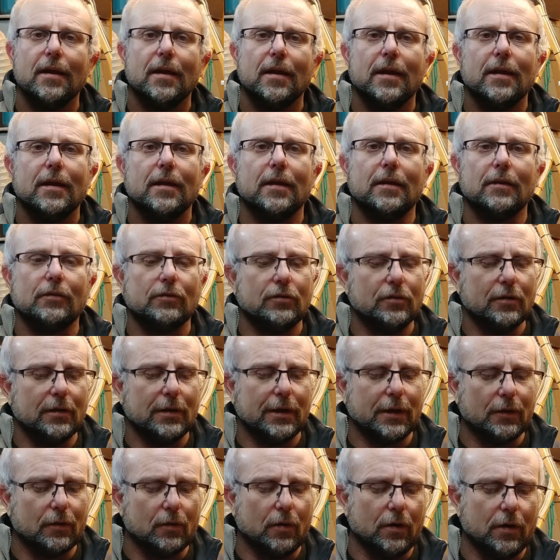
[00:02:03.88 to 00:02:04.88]
It's certainly
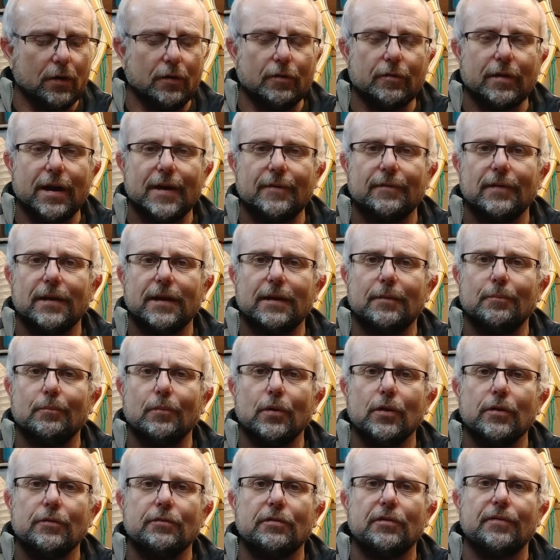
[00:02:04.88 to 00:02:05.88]
not gravelly, it
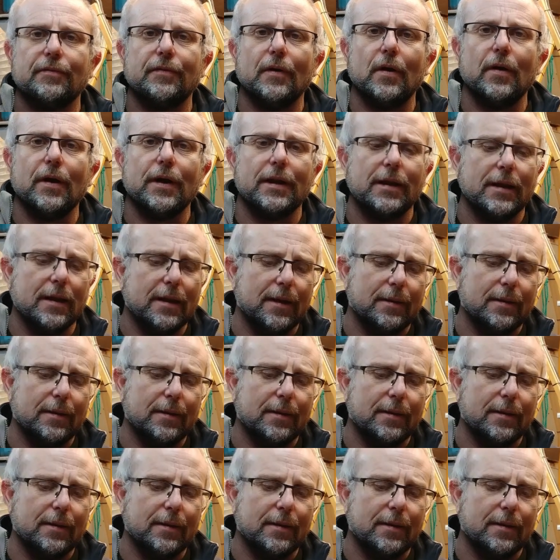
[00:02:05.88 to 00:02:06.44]
moves fine,